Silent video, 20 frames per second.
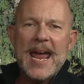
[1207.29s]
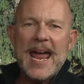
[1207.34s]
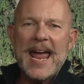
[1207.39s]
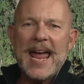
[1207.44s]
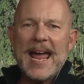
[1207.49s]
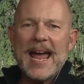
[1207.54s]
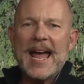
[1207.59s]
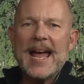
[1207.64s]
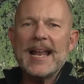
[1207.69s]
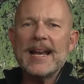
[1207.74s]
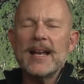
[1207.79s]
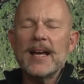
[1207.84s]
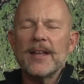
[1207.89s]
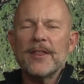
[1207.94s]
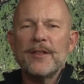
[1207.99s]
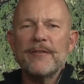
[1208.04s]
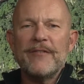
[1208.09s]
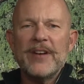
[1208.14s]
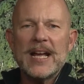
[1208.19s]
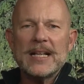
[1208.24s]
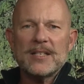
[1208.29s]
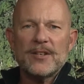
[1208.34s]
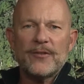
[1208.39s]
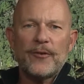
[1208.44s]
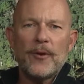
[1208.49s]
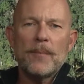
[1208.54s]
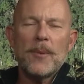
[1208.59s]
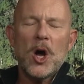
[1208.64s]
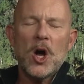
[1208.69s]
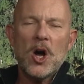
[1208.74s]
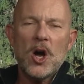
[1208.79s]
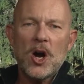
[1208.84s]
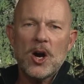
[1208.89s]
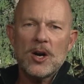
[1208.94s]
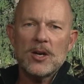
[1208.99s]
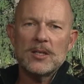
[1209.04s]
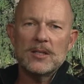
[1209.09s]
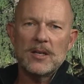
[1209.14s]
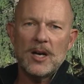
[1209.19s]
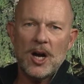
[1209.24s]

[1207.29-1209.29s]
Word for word: And the vets from R,